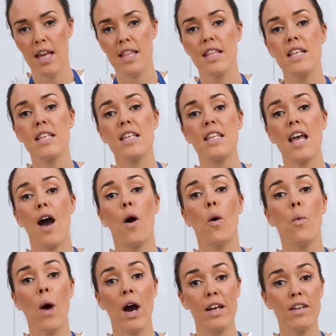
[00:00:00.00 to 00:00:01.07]
This is our
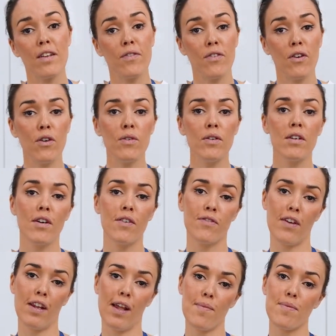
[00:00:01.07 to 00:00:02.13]
wonderful
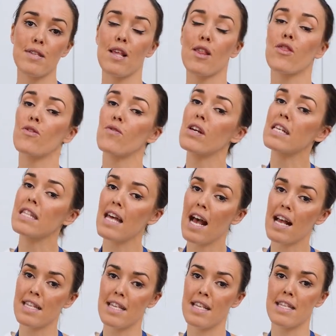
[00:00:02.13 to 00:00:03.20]
Philips
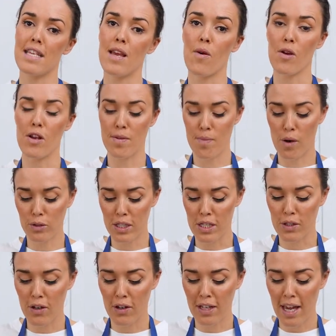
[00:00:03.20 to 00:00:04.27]
3000 series
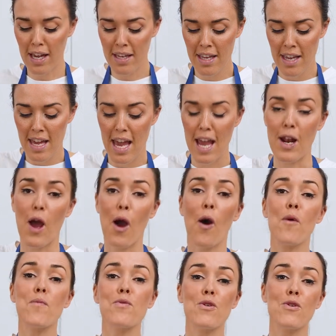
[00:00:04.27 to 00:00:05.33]
multi-cooker, and I
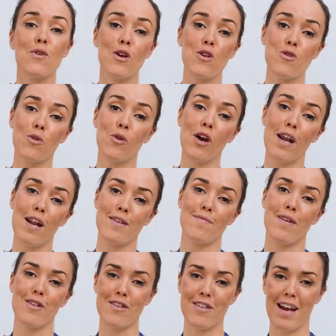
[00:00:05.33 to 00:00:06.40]
hope you enjoy it as
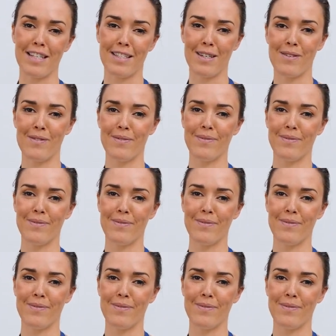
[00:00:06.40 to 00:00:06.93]
much as I do.